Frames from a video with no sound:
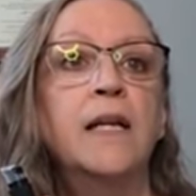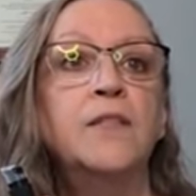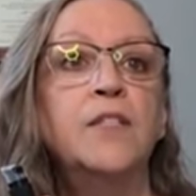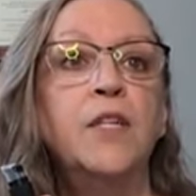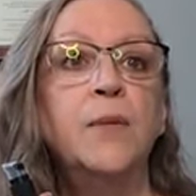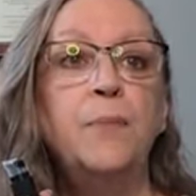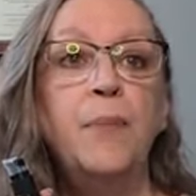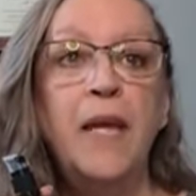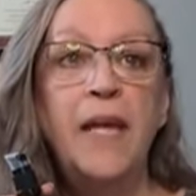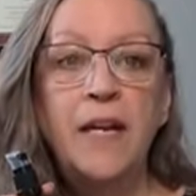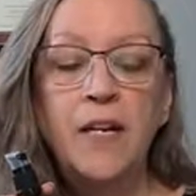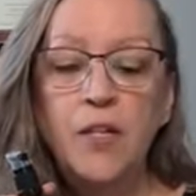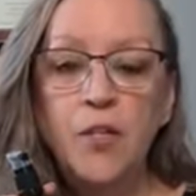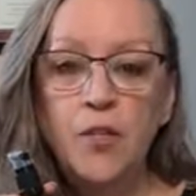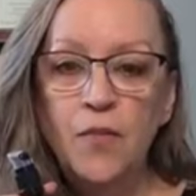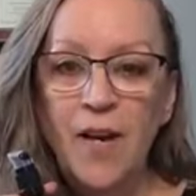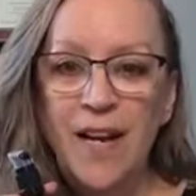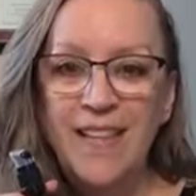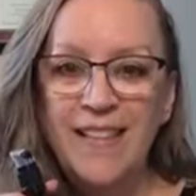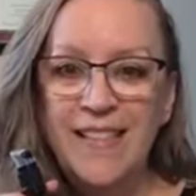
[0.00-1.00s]
to
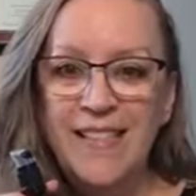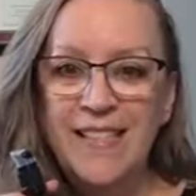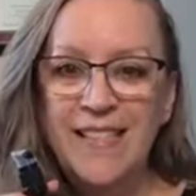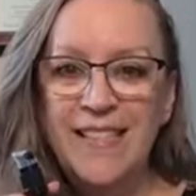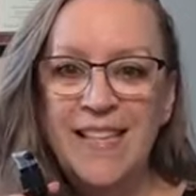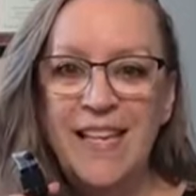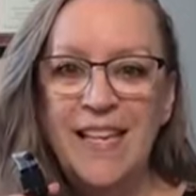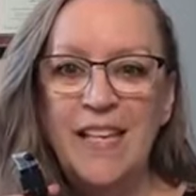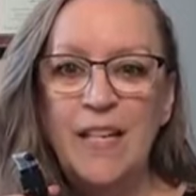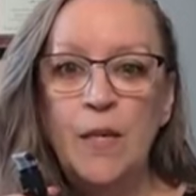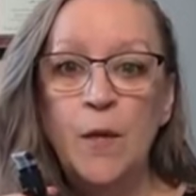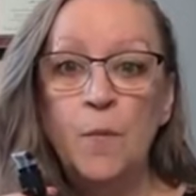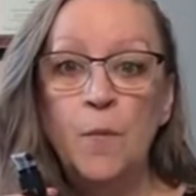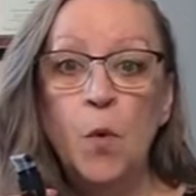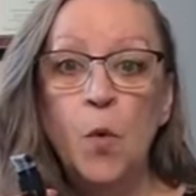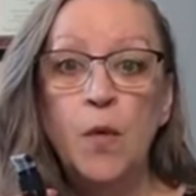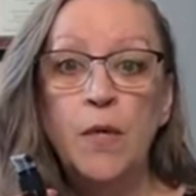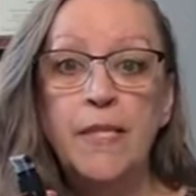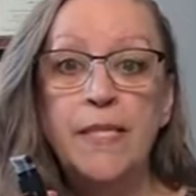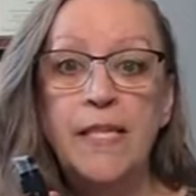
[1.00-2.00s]
penetrate the skin
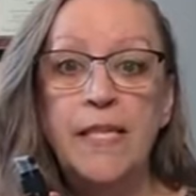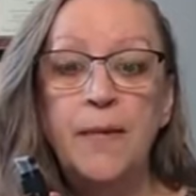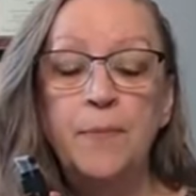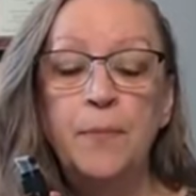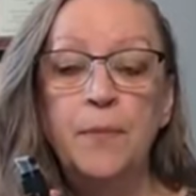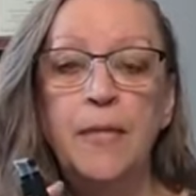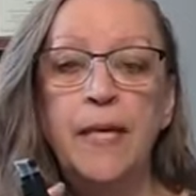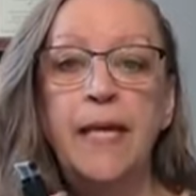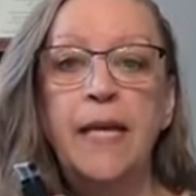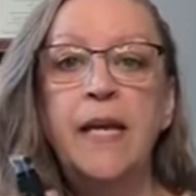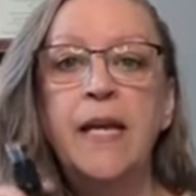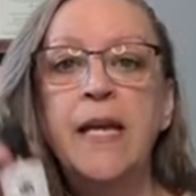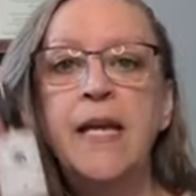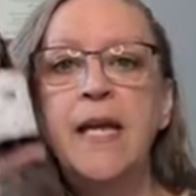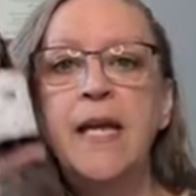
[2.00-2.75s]
more deeply.